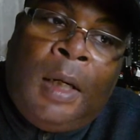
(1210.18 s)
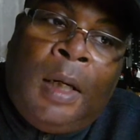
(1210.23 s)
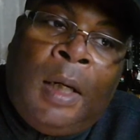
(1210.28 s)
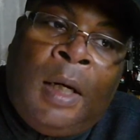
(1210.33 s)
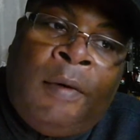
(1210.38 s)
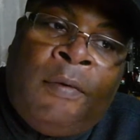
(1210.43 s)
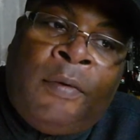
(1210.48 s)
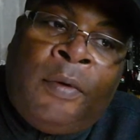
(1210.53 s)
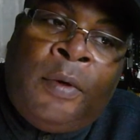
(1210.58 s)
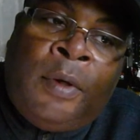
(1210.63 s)

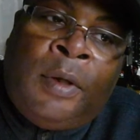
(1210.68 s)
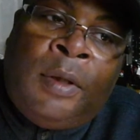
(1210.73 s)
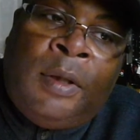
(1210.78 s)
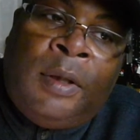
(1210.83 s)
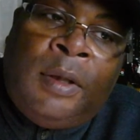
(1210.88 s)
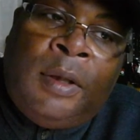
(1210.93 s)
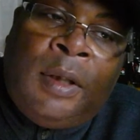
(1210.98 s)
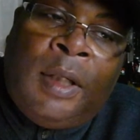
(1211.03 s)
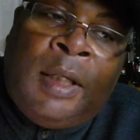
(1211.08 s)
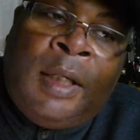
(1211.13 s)
I've
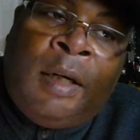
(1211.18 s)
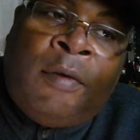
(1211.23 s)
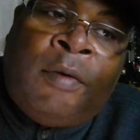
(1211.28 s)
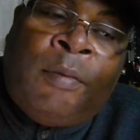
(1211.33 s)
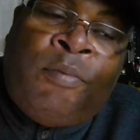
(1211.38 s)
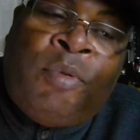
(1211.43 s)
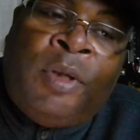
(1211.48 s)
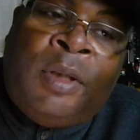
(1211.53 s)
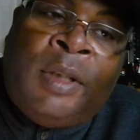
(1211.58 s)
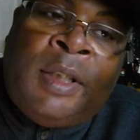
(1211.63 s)
got another
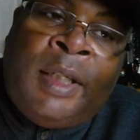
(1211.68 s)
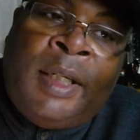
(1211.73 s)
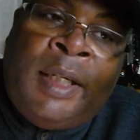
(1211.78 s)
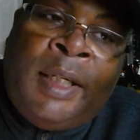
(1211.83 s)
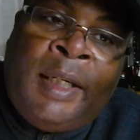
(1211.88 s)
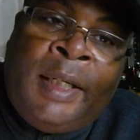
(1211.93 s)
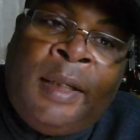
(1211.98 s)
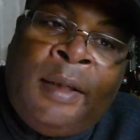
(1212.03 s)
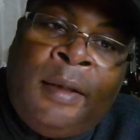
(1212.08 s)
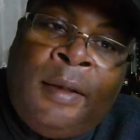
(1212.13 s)
printer
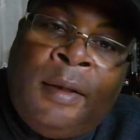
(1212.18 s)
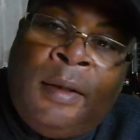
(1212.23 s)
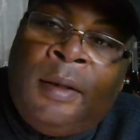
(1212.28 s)
here.